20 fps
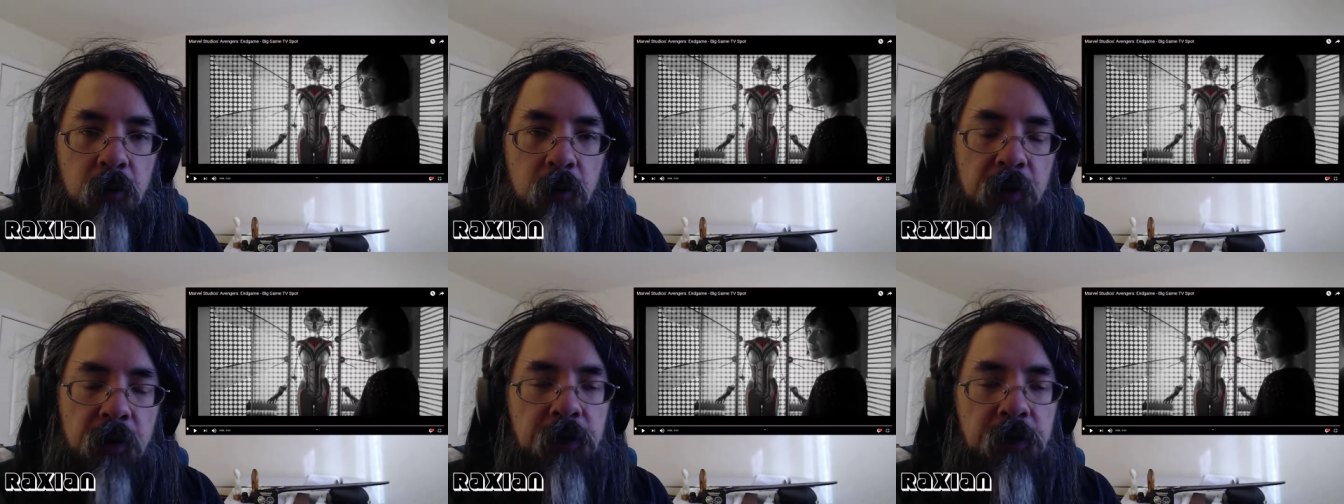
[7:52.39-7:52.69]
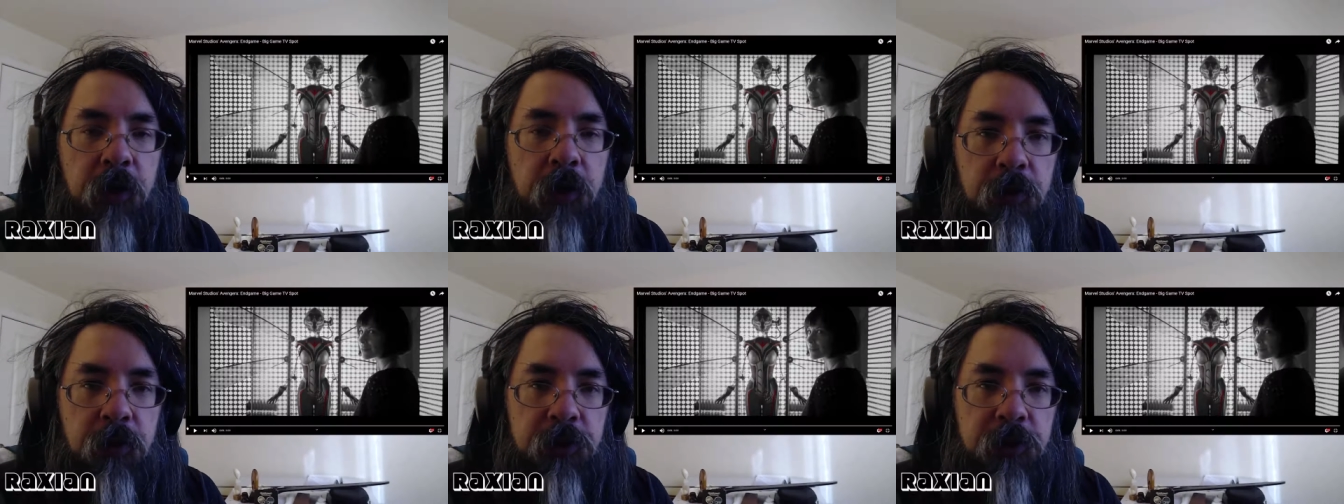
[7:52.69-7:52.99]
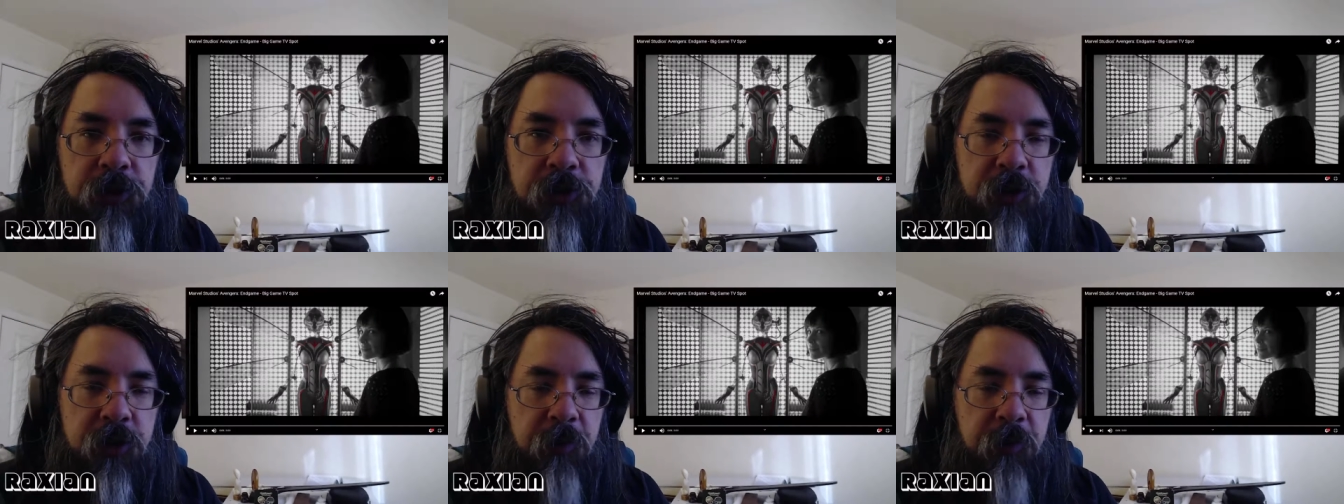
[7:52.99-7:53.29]

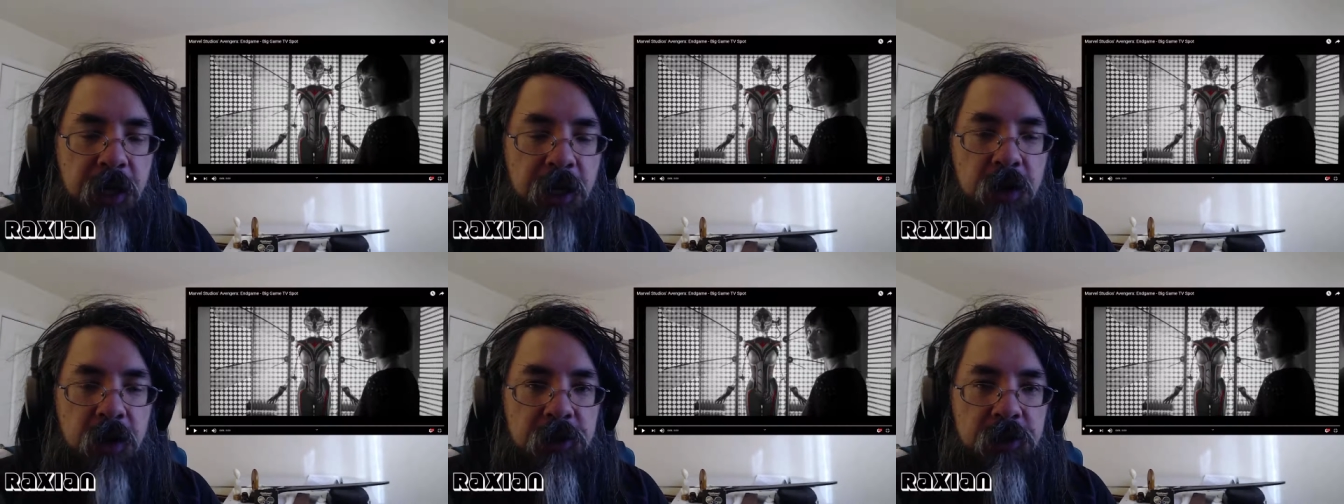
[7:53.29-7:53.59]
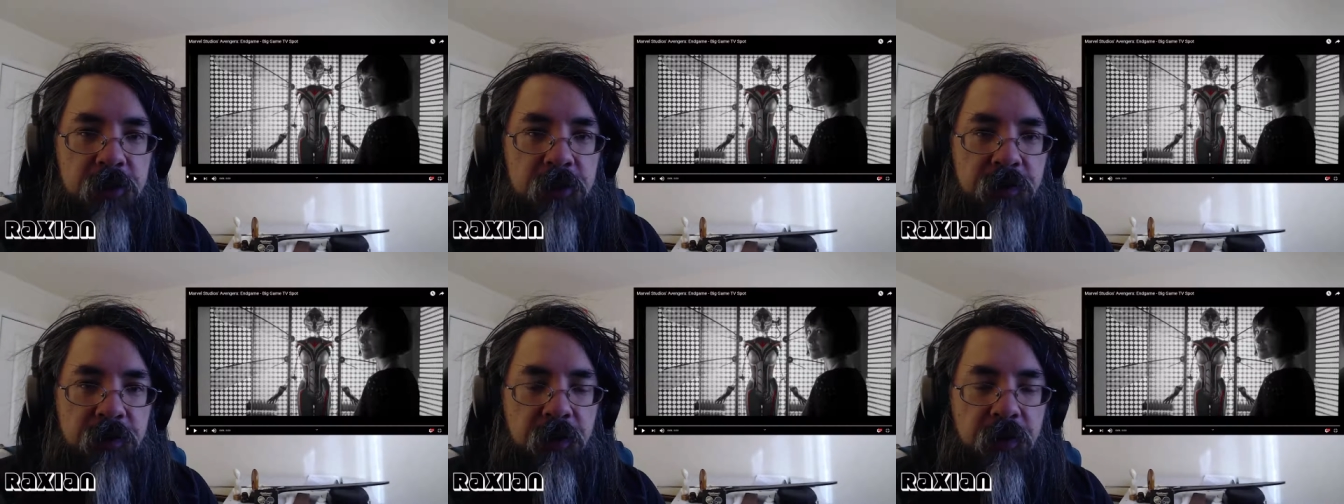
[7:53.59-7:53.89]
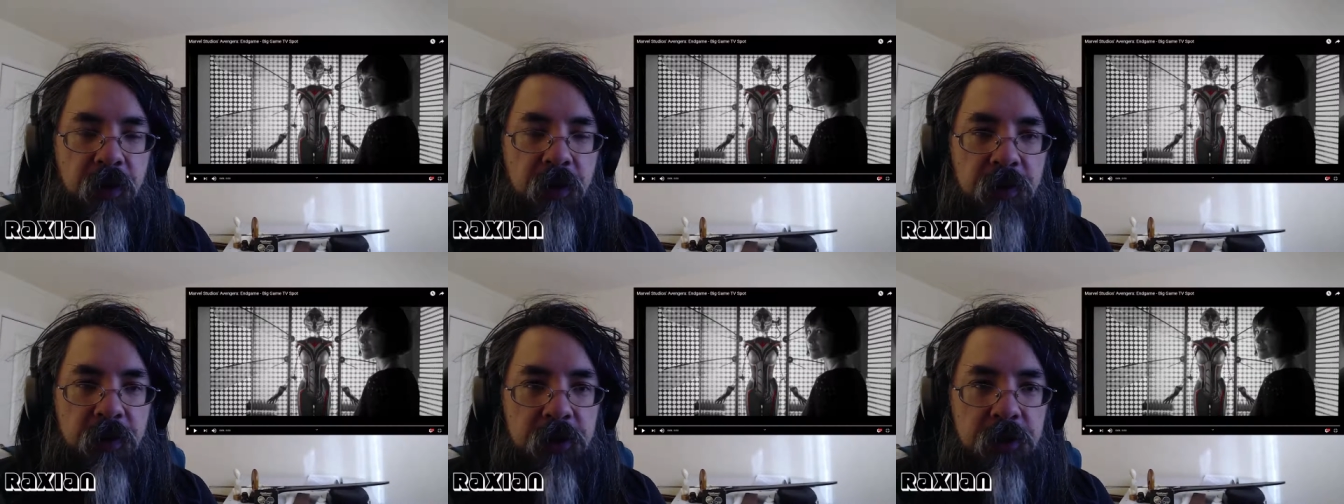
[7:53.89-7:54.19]
reviews and some analysis of,
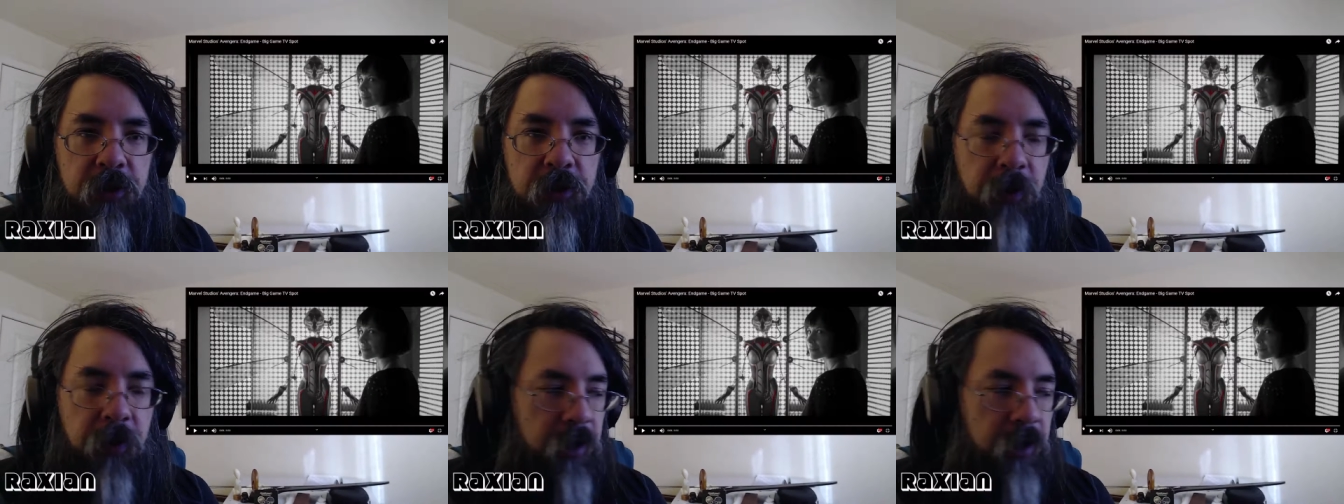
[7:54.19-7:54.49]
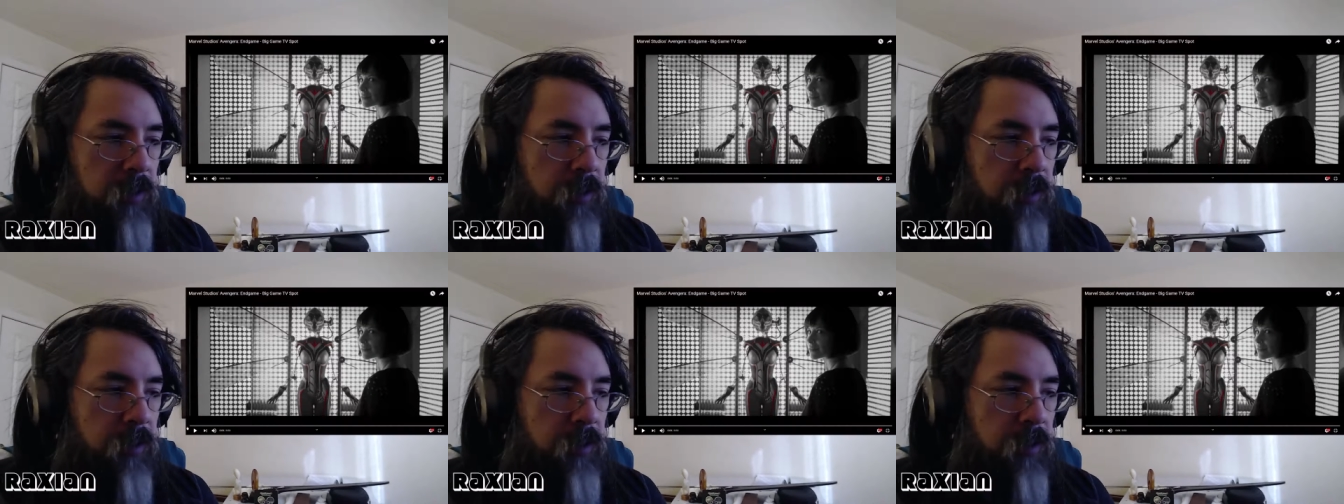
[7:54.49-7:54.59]
of this already.